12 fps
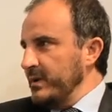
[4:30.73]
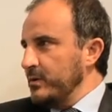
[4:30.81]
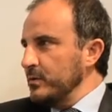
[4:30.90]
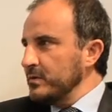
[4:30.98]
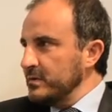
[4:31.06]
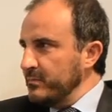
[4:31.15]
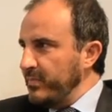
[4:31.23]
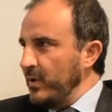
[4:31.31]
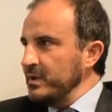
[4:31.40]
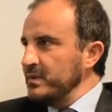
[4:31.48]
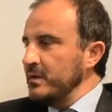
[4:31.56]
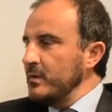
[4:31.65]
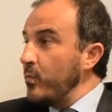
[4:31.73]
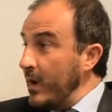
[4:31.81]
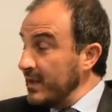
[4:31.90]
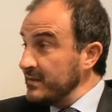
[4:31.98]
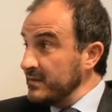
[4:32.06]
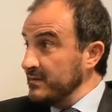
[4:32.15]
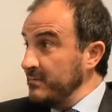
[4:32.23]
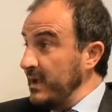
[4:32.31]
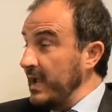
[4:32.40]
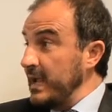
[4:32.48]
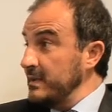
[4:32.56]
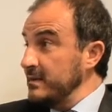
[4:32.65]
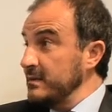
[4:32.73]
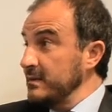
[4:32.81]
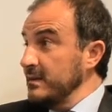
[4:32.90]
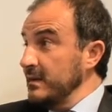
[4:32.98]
Because the policy once made